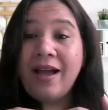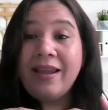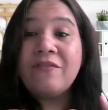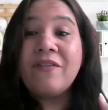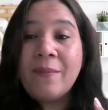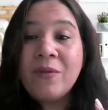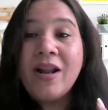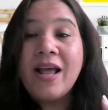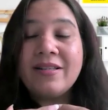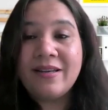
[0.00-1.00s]
if I'm
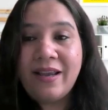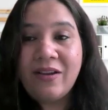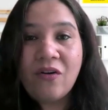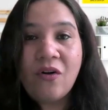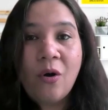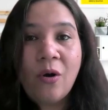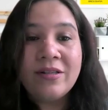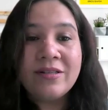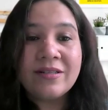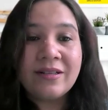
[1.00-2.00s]
not answering your
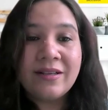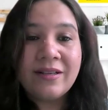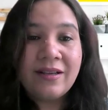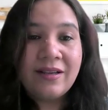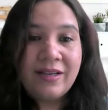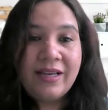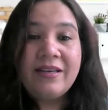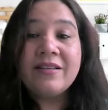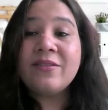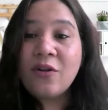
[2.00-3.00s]
calls,
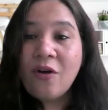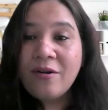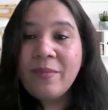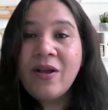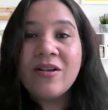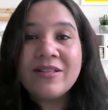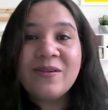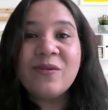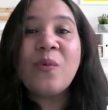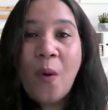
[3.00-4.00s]
it is not because I
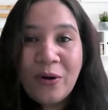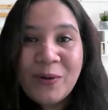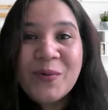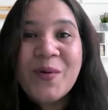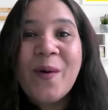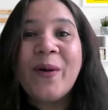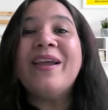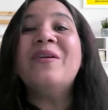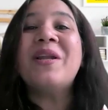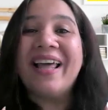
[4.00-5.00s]
don't want to or
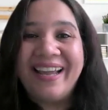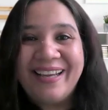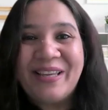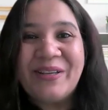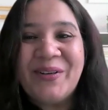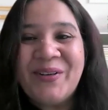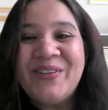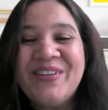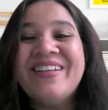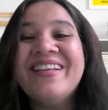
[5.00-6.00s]
I don't like you.
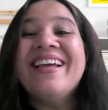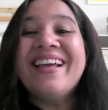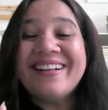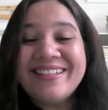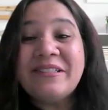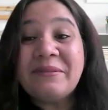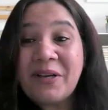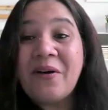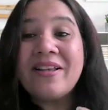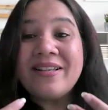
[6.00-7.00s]
It is
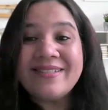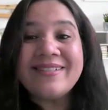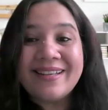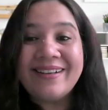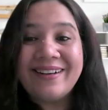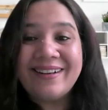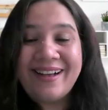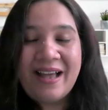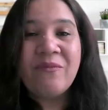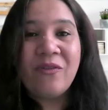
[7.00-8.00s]
because
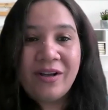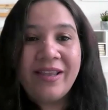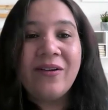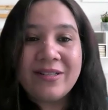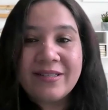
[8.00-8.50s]
I'm working on